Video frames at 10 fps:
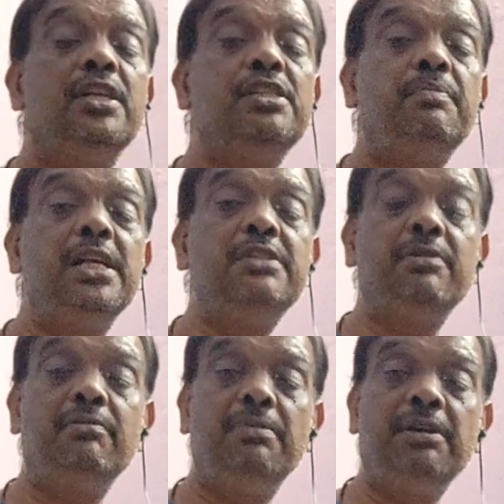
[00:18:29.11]

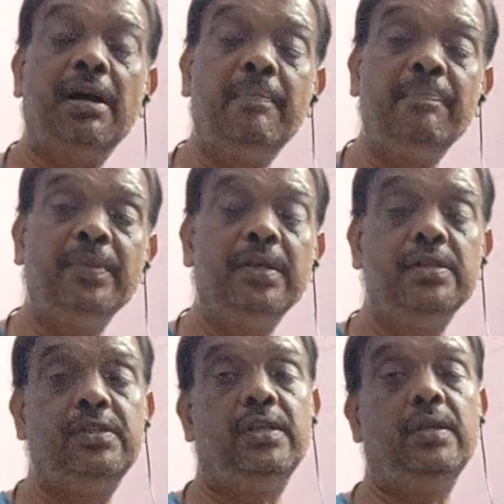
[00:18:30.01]
displacement will become
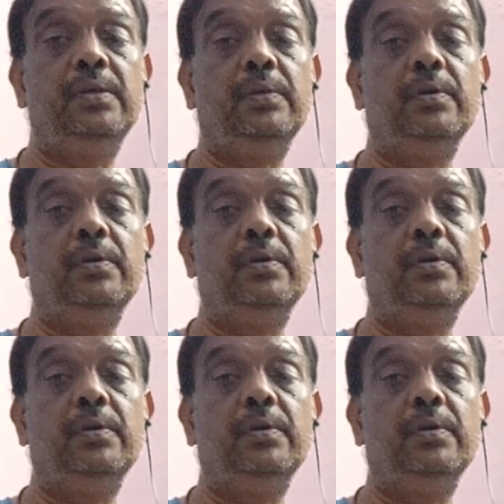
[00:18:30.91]
0.